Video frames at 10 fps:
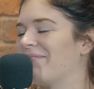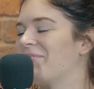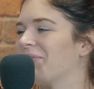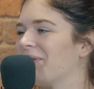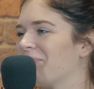
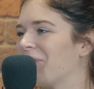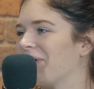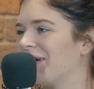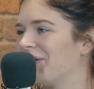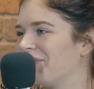I'm the one that
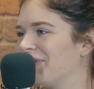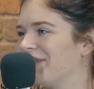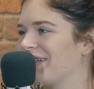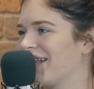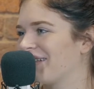brought it up
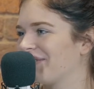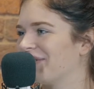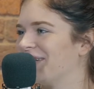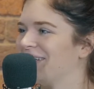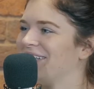in the last
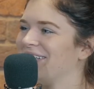one.